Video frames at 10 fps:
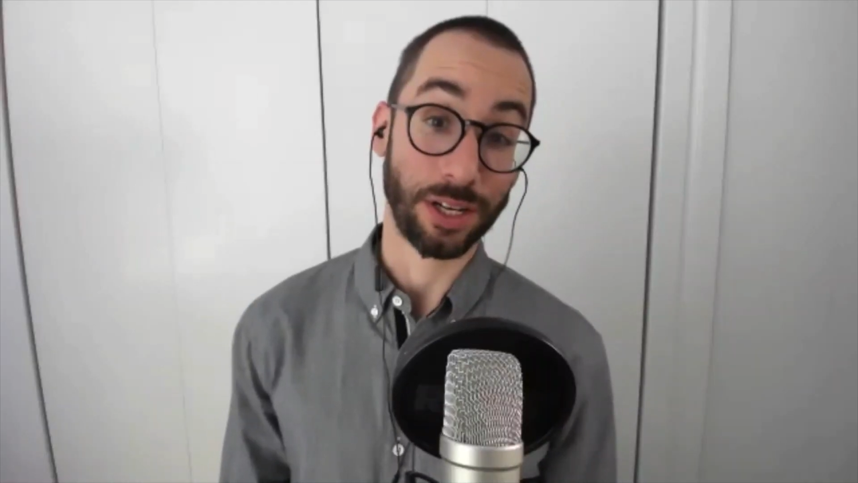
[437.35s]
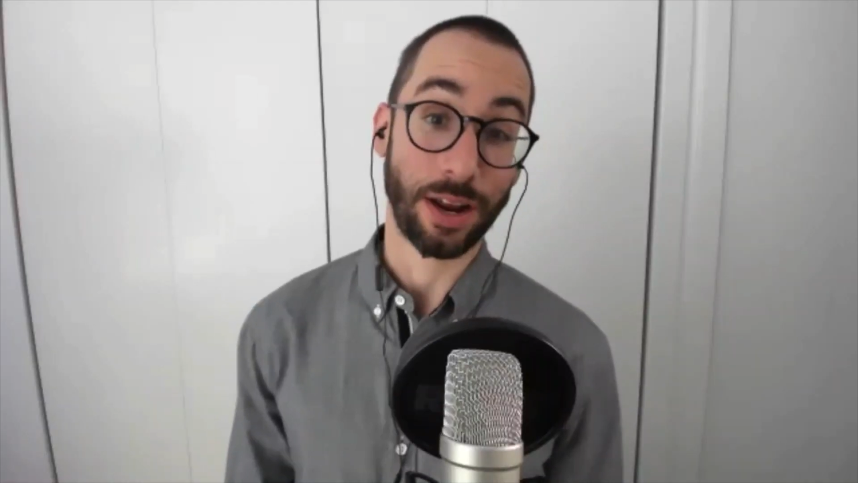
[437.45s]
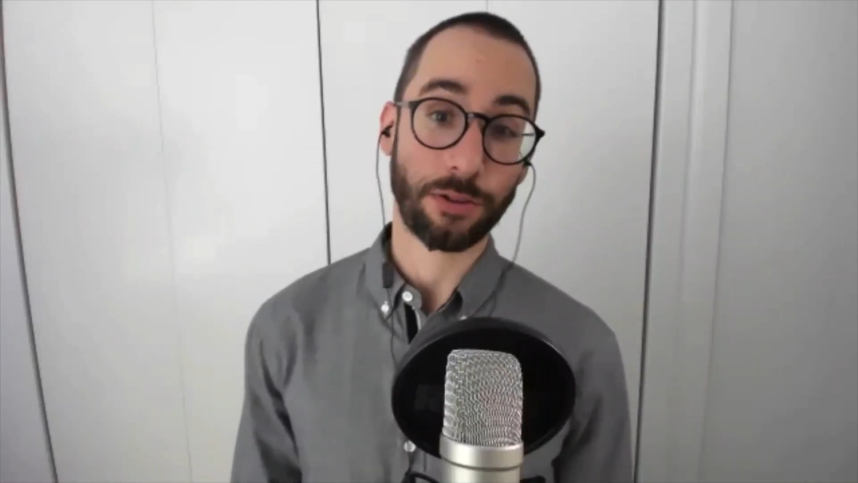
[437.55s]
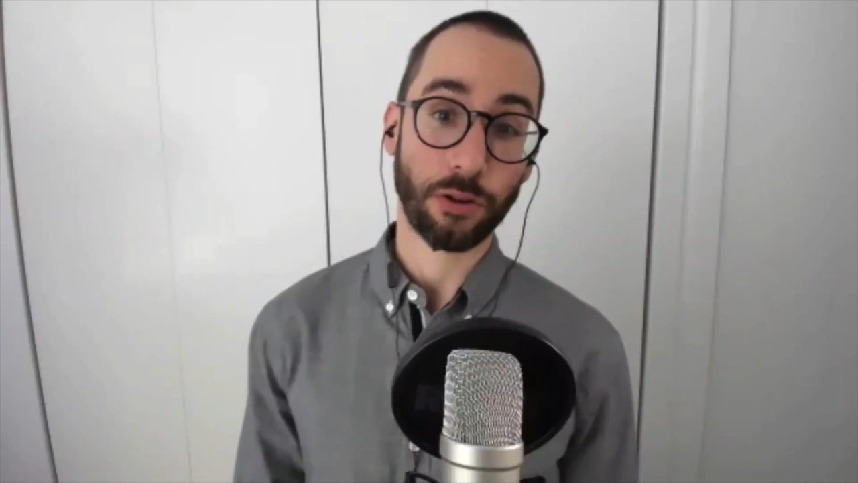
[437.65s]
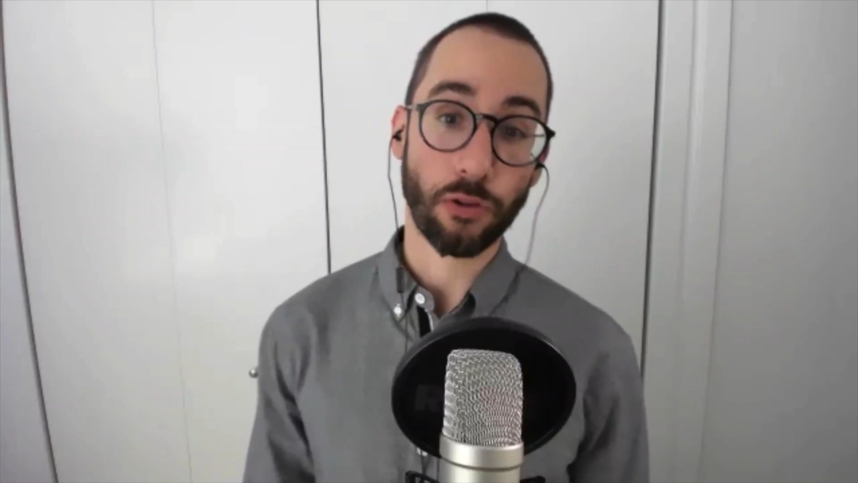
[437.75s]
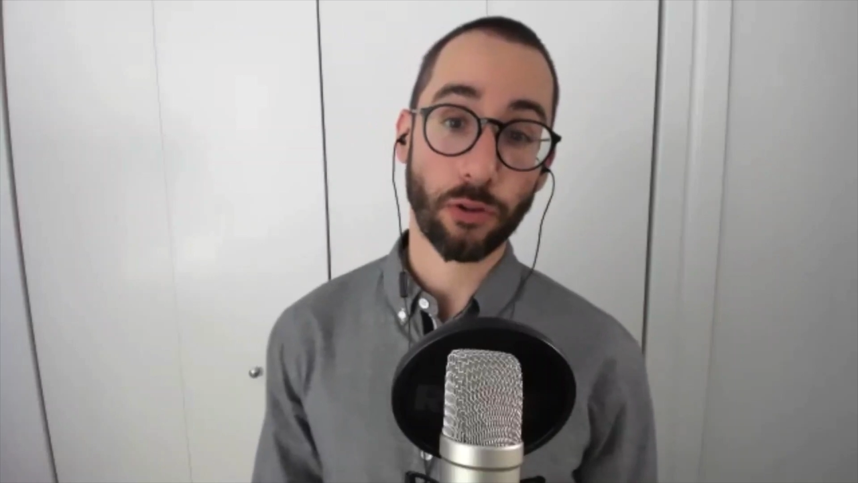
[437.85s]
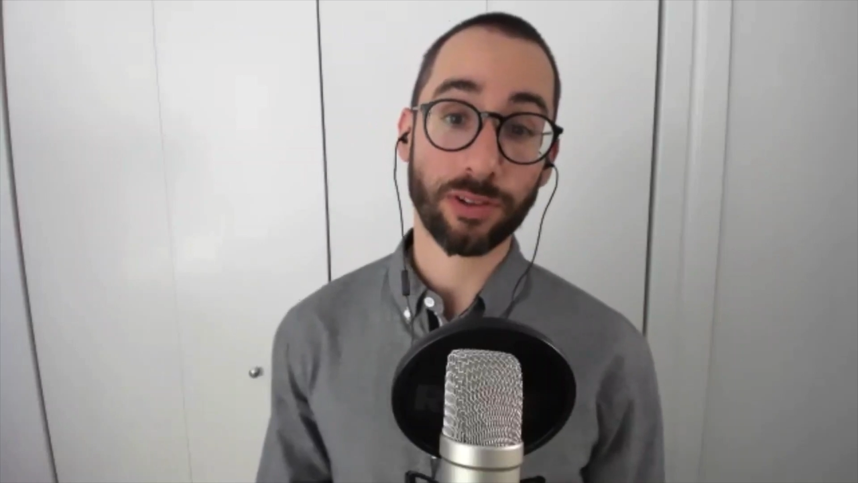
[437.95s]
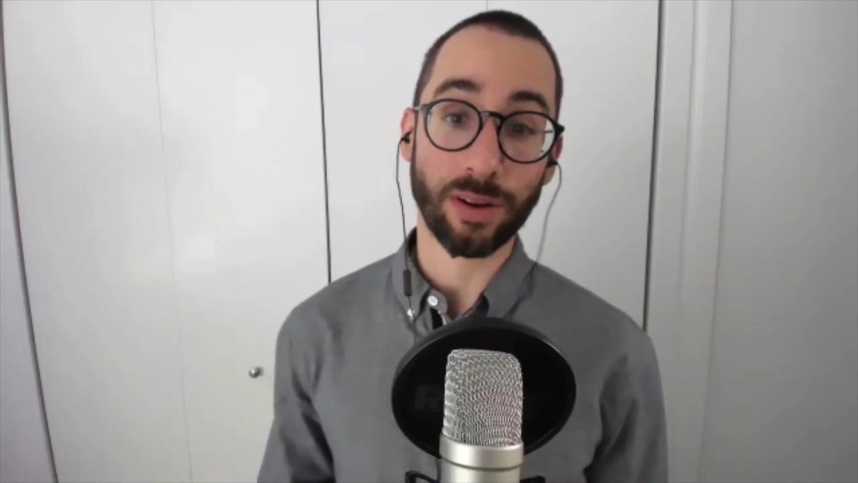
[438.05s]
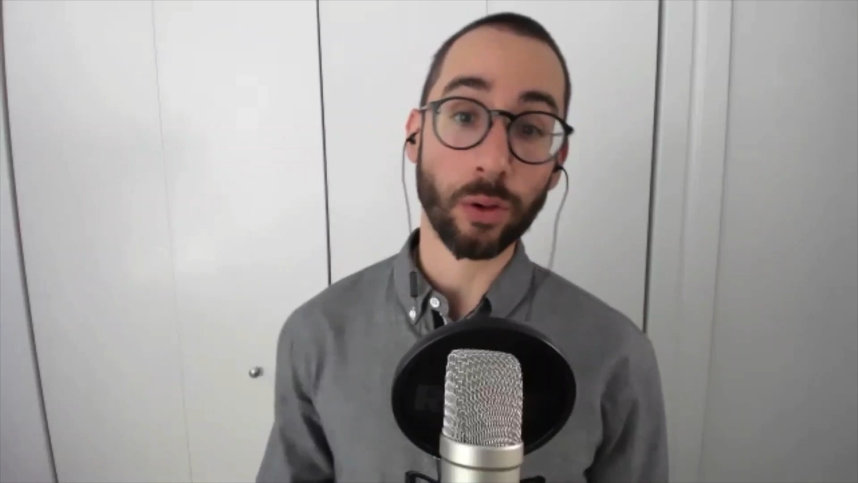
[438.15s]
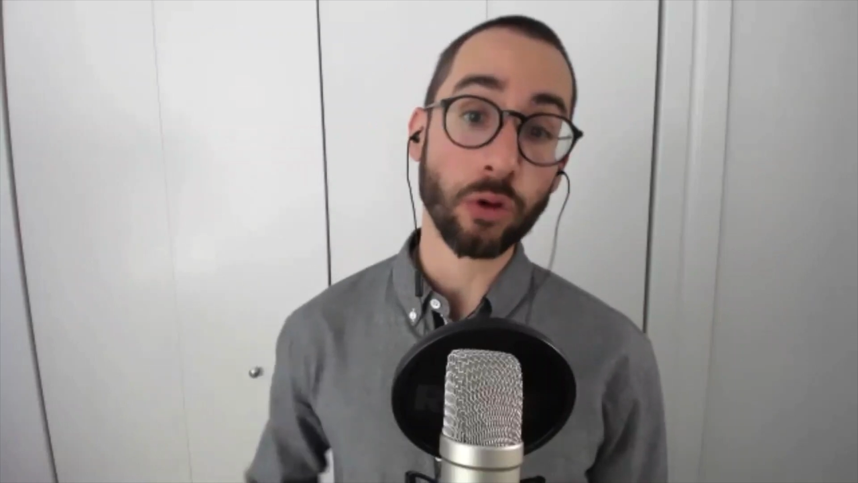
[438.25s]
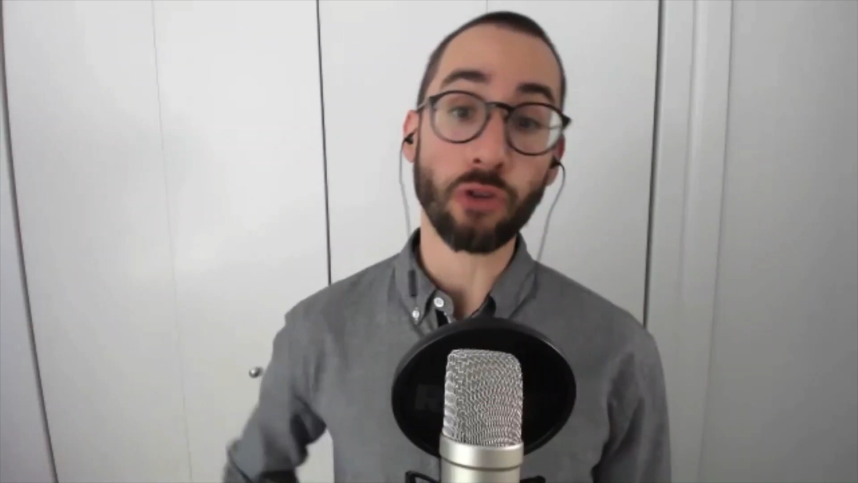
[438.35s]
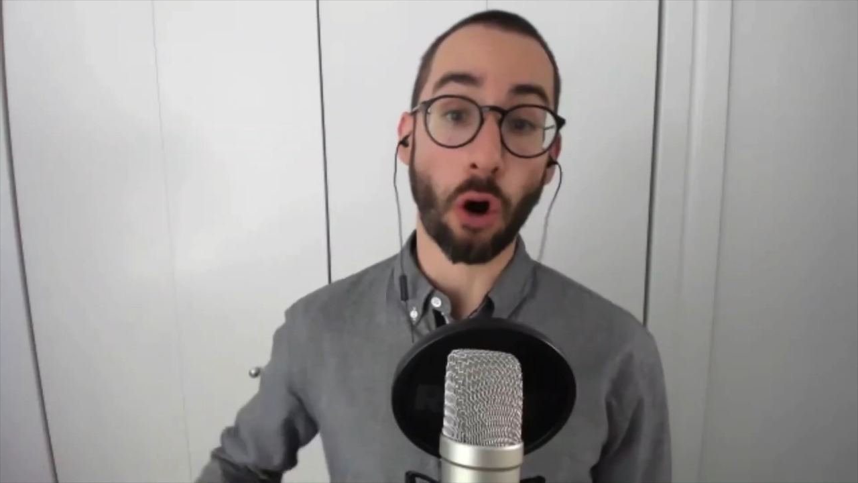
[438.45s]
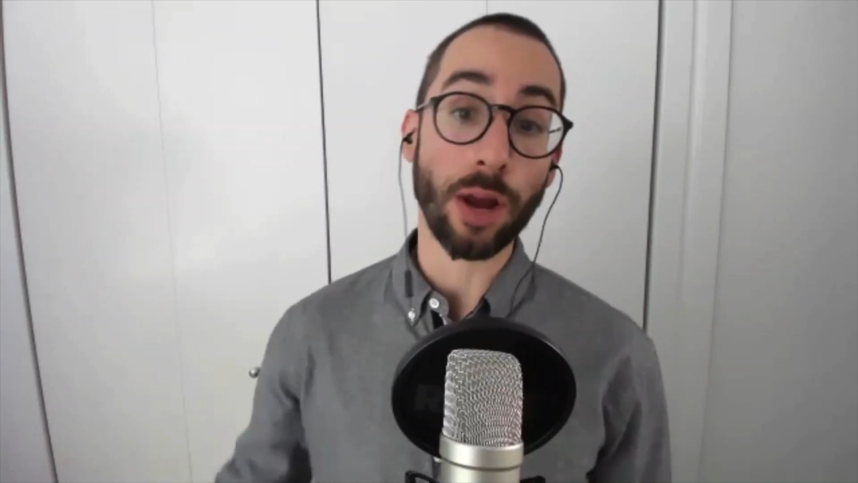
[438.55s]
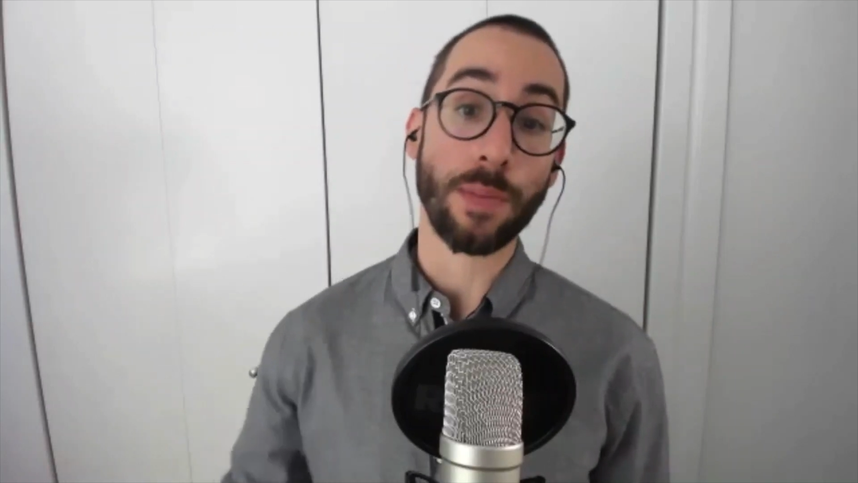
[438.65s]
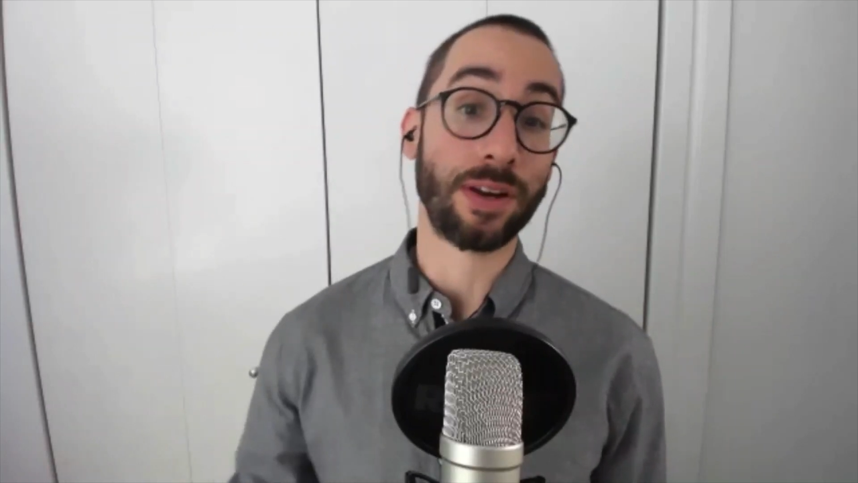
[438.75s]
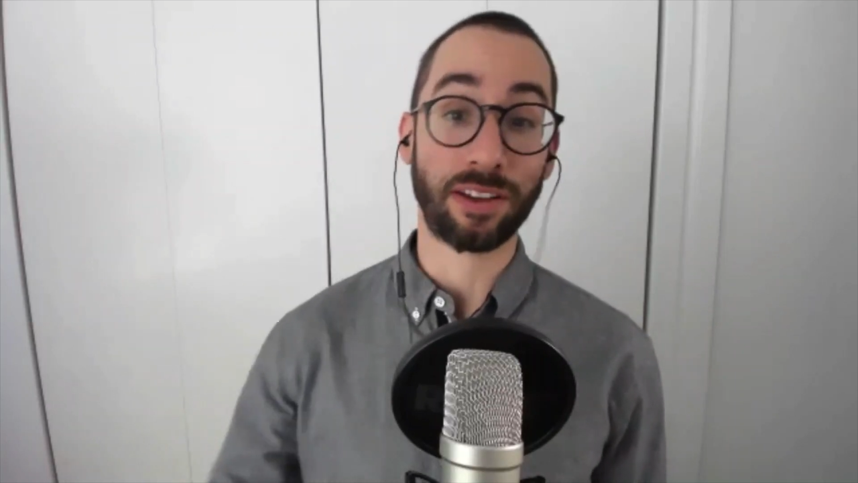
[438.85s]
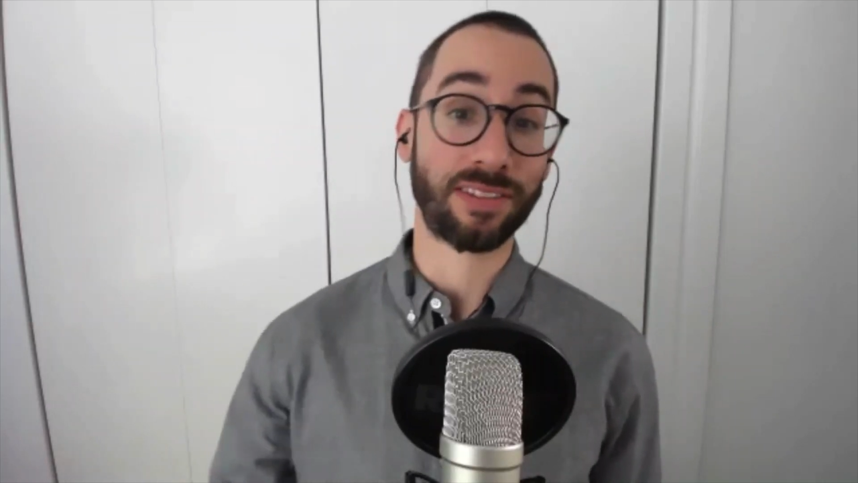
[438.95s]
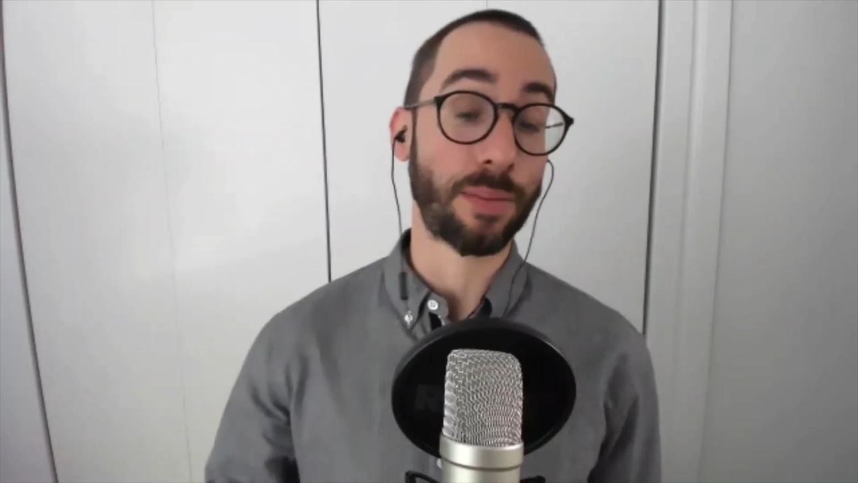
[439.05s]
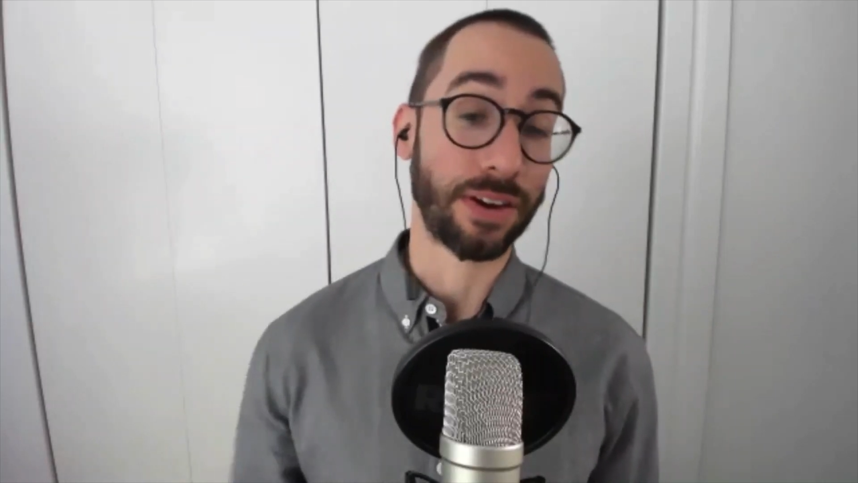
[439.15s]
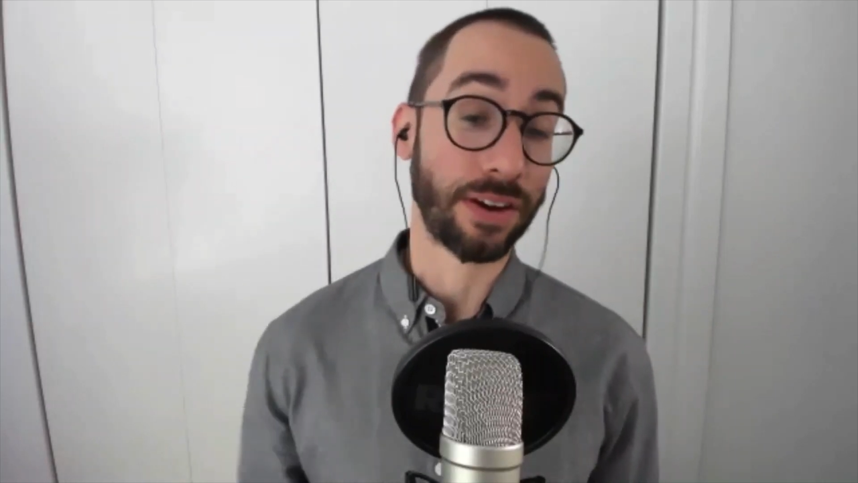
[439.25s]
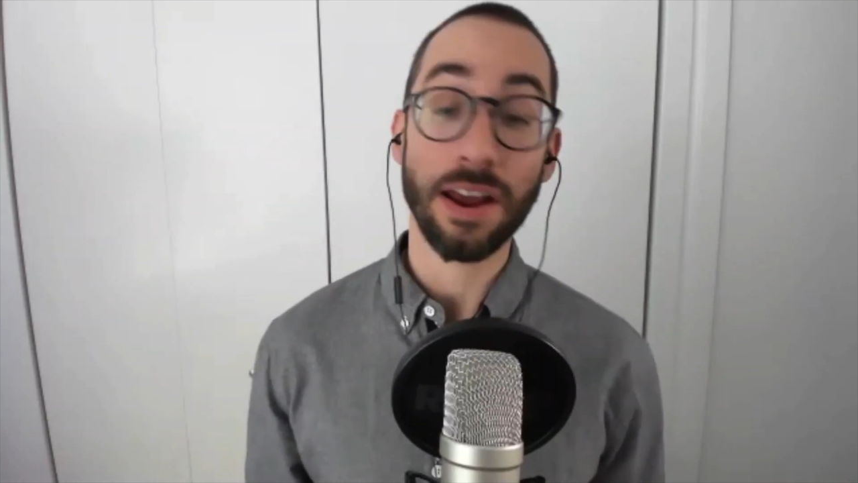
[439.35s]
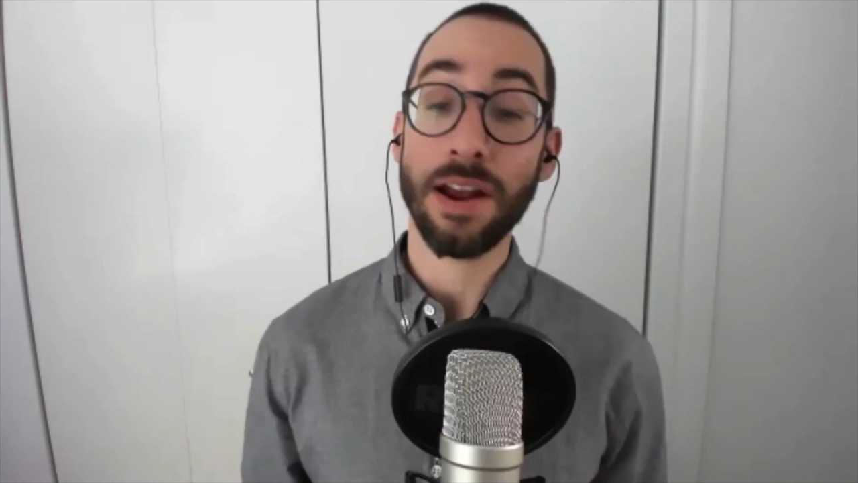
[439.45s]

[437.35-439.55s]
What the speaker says: And so for someone who's already been accepted,